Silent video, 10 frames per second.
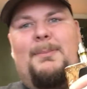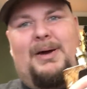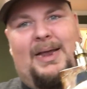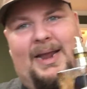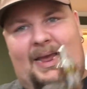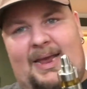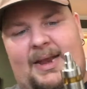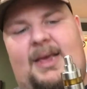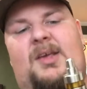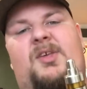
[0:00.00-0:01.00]
But
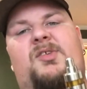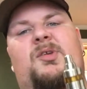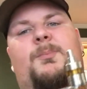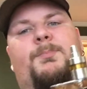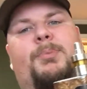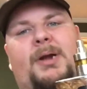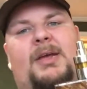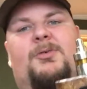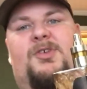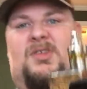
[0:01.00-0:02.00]
it is
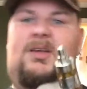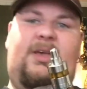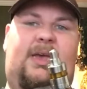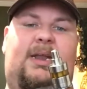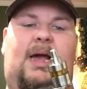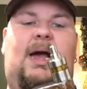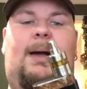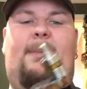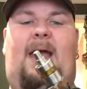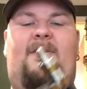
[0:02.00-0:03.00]
pretty resilient.
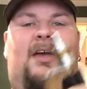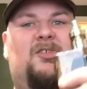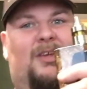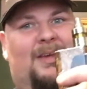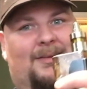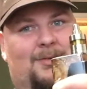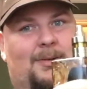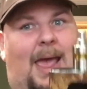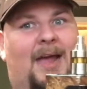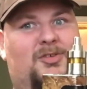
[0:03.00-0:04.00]
I've
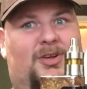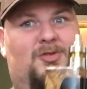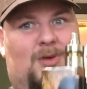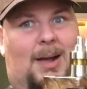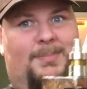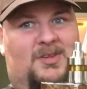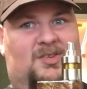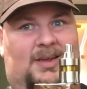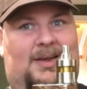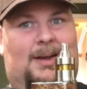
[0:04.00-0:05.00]
actually dropped
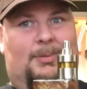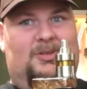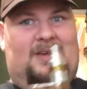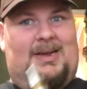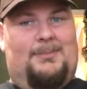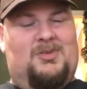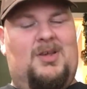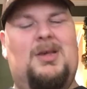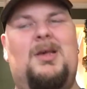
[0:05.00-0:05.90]
this thing a couple of times.